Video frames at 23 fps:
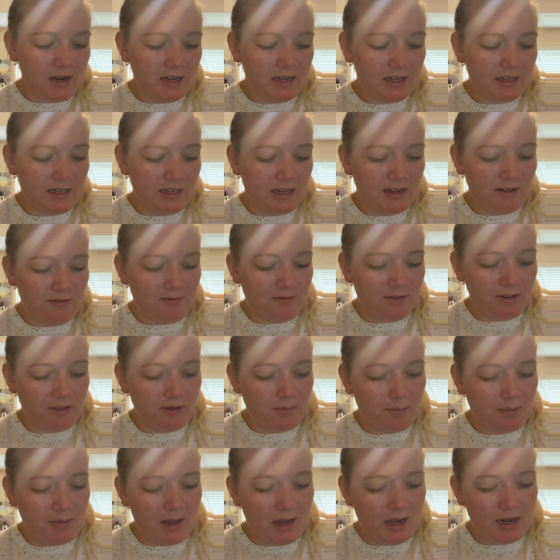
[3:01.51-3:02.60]
going to need for the
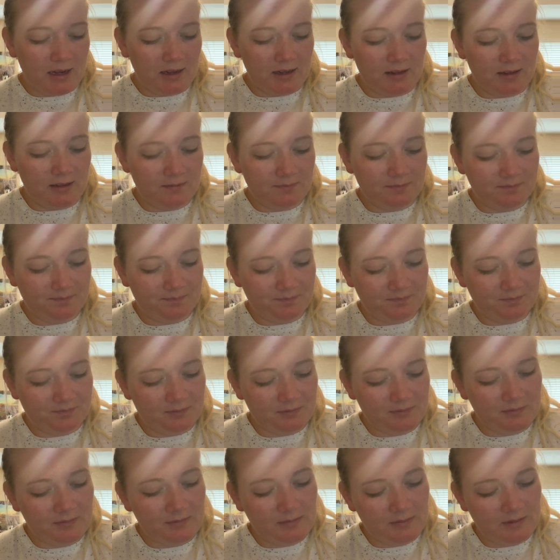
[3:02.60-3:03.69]
body?
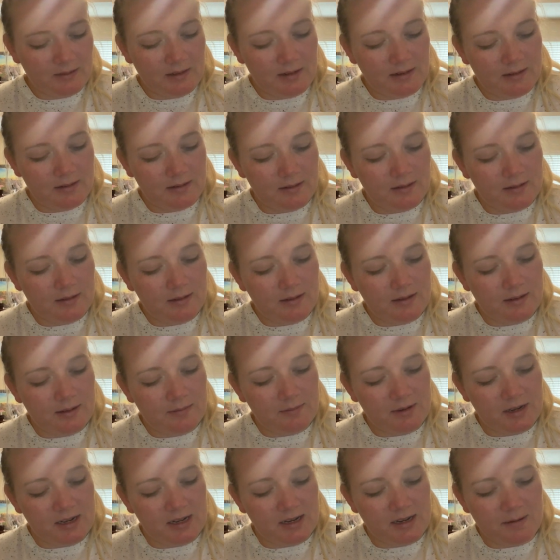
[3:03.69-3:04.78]
I'm
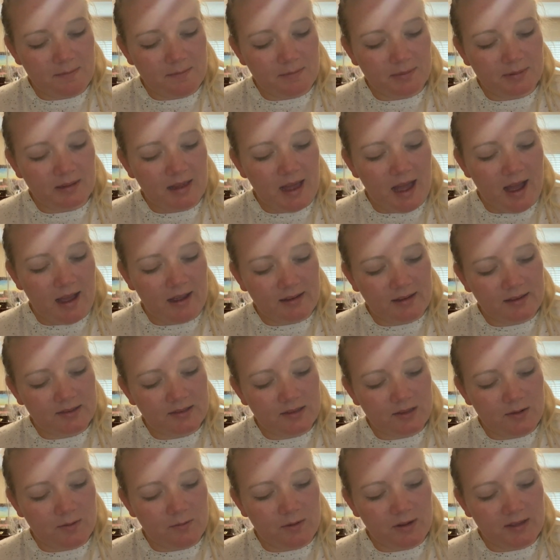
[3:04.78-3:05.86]
going to need black.
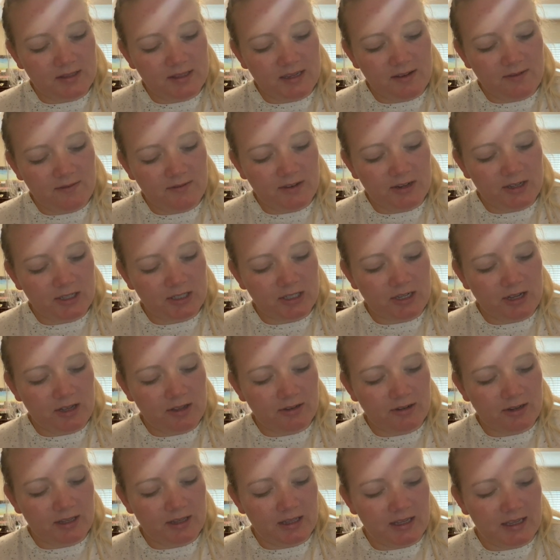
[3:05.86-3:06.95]
So once I finish
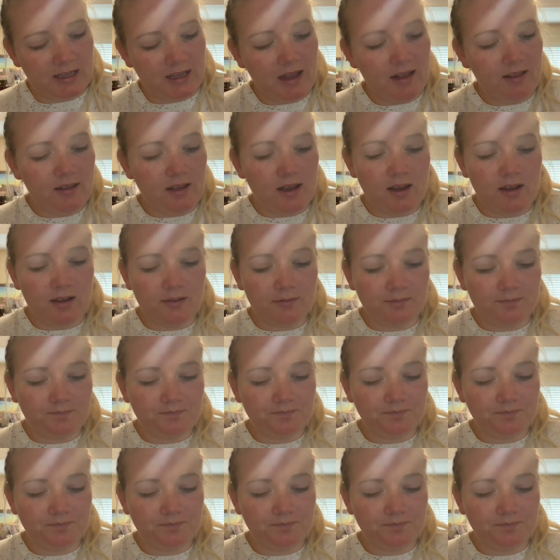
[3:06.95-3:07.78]
coloring the yellow,